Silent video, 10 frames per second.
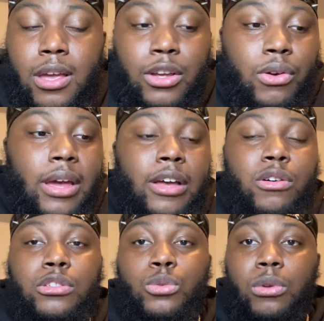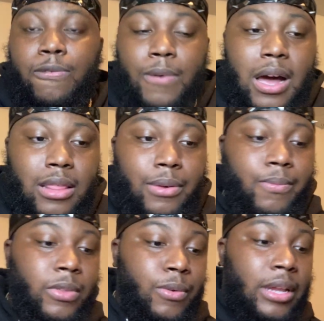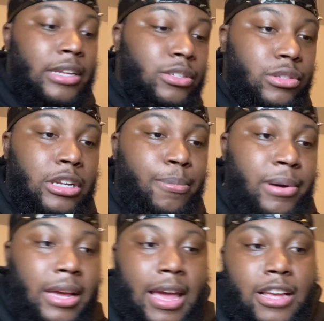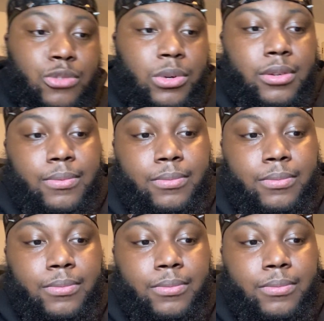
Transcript: you know it goes through the father right let's go to the book of ezra